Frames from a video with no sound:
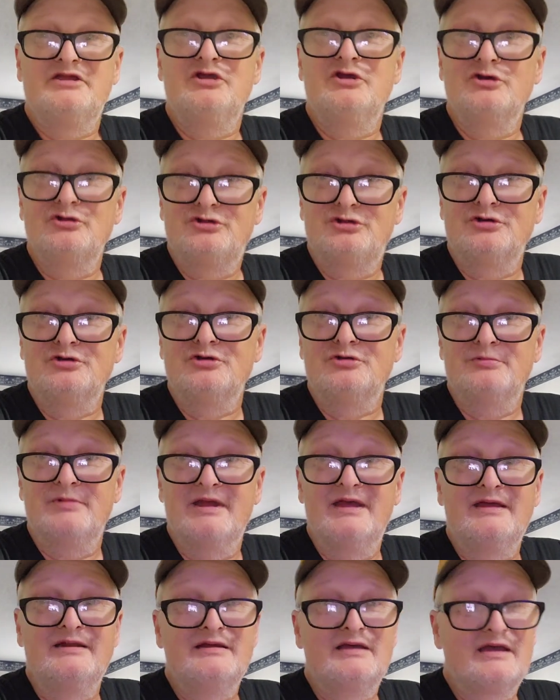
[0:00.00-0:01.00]
YouTube,
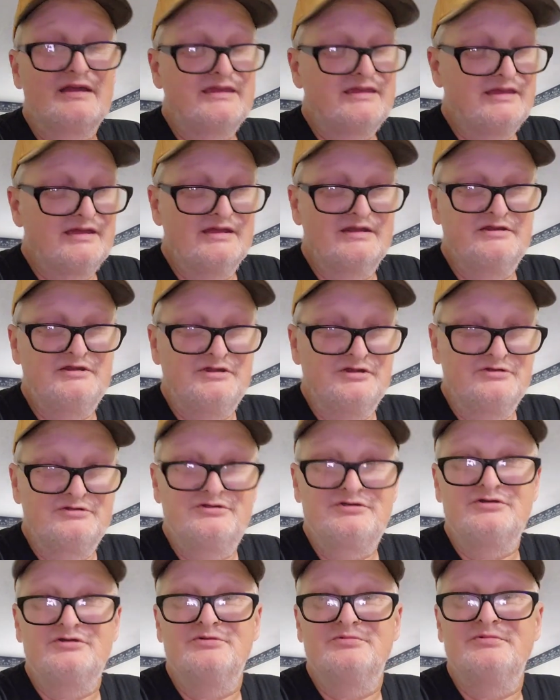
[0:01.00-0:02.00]
man, again,
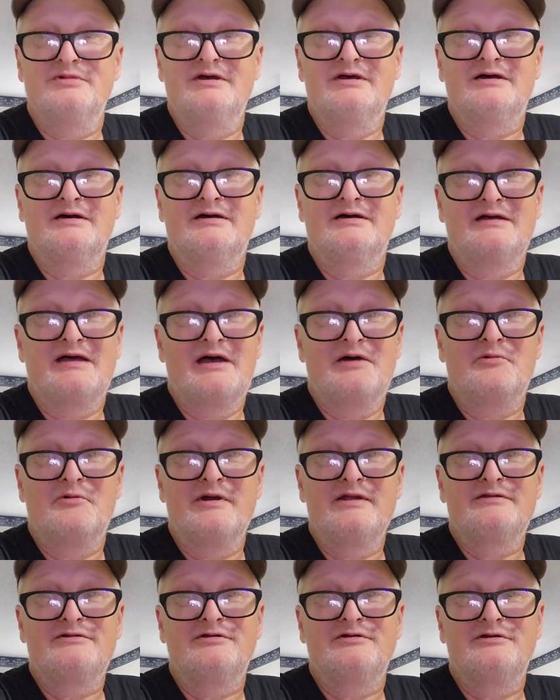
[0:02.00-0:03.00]
YouTube. I
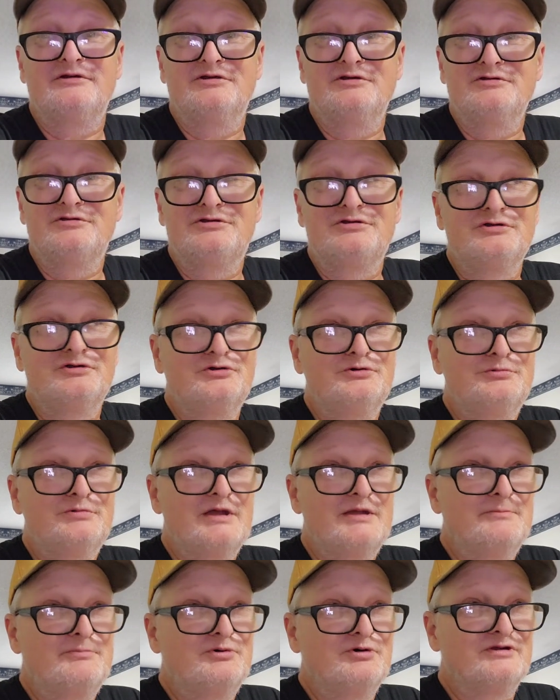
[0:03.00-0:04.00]
went to
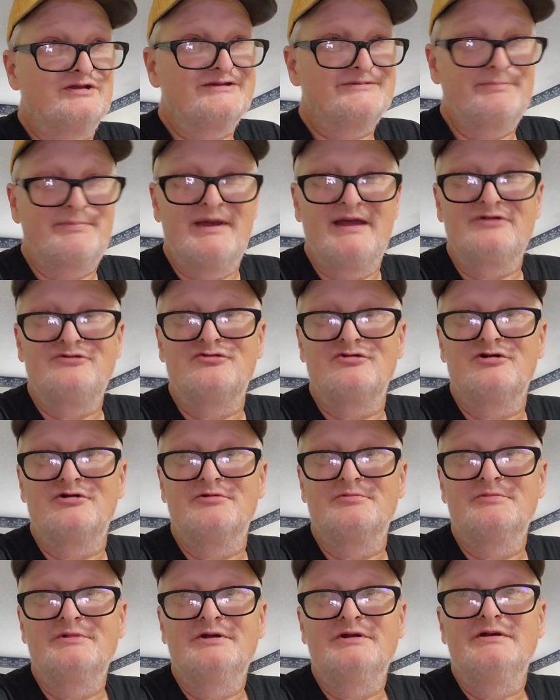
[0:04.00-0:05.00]
YouTube and put
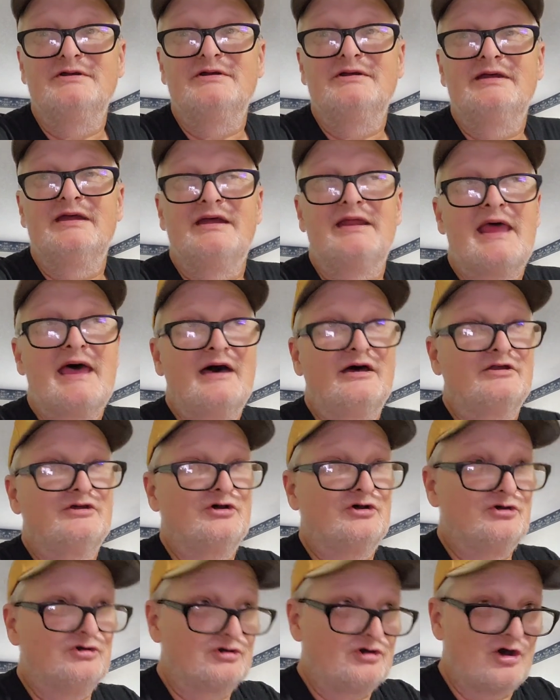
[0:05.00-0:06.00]
Spectrum and how to
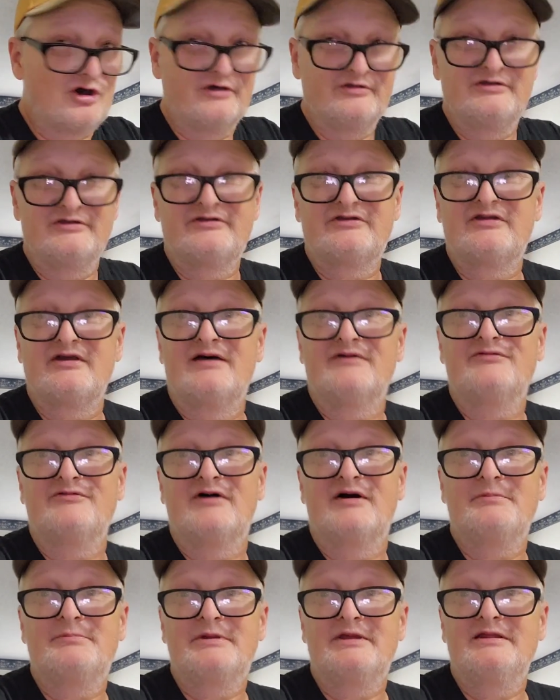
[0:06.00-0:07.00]
hook all this stuff
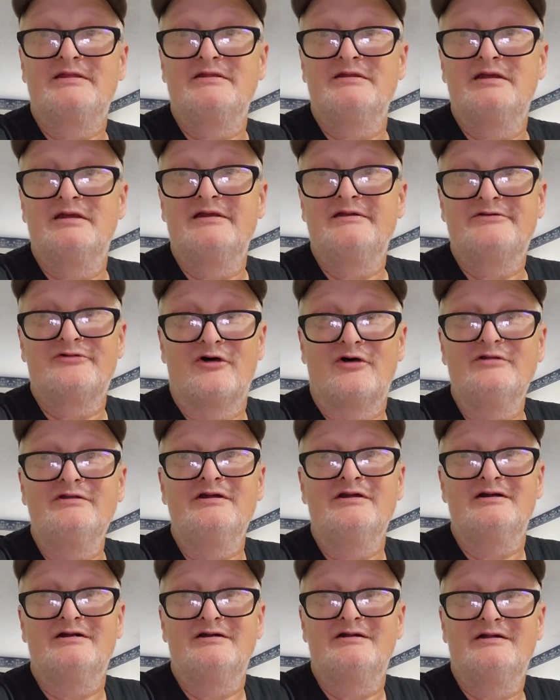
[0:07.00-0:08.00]
up, and it's on
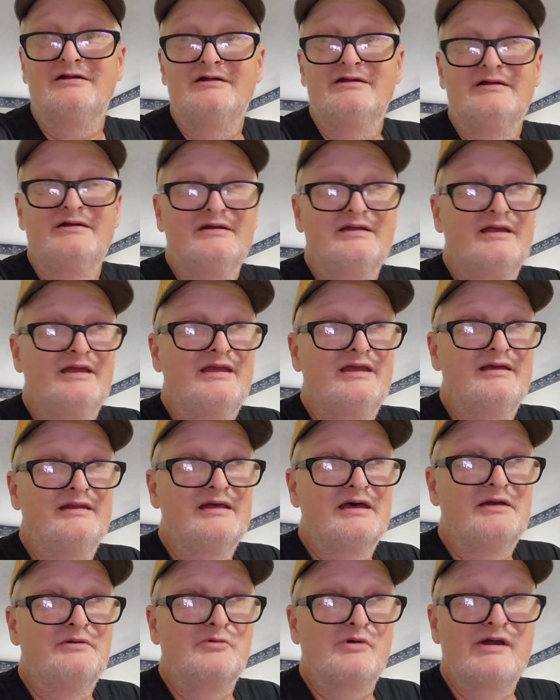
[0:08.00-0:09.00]
there. And
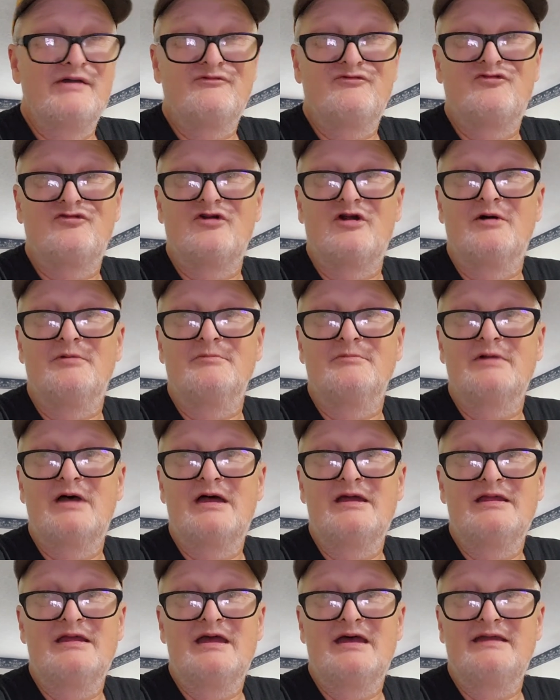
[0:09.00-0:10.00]
I went from,
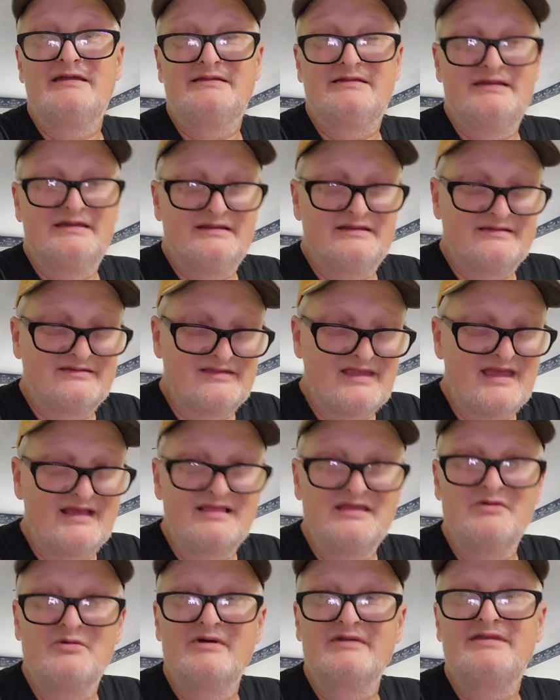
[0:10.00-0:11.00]
I did
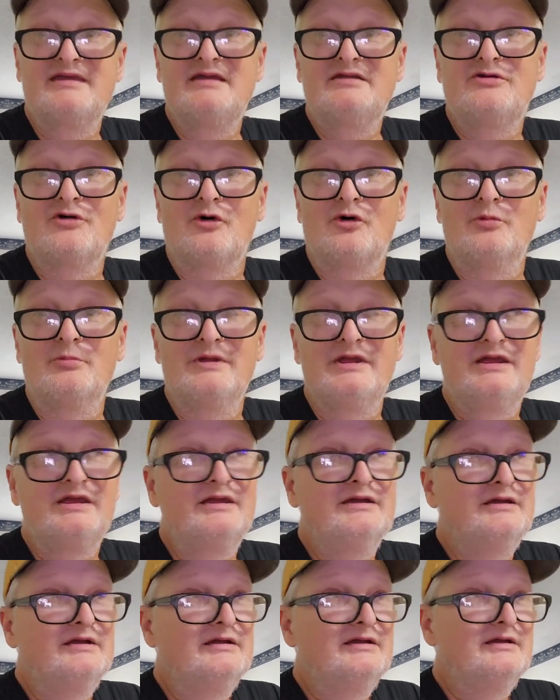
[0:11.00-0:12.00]
exactly what they told
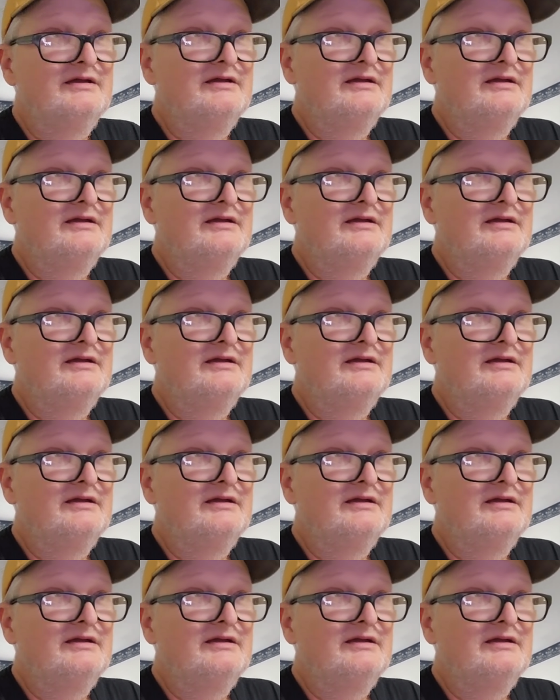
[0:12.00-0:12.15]
me